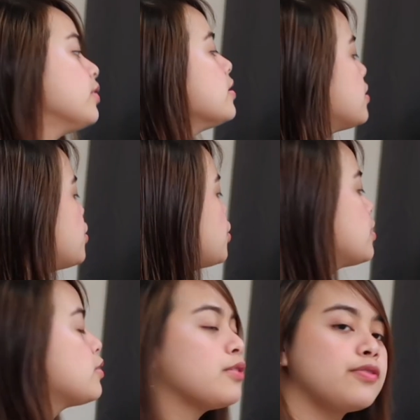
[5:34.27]
This is
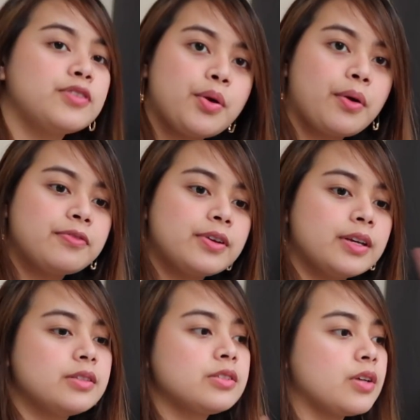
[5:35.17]
just a few of
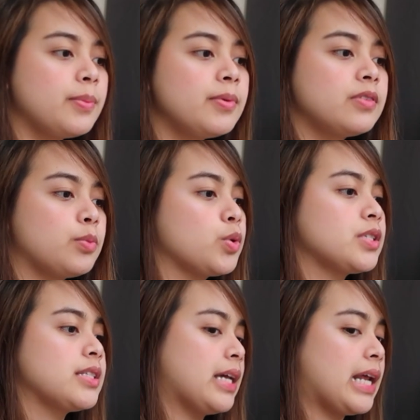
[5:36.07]
some of the
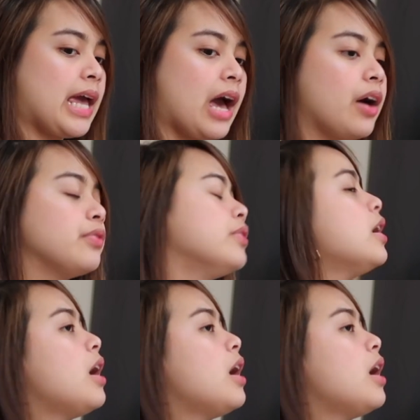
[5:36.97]
books that I have.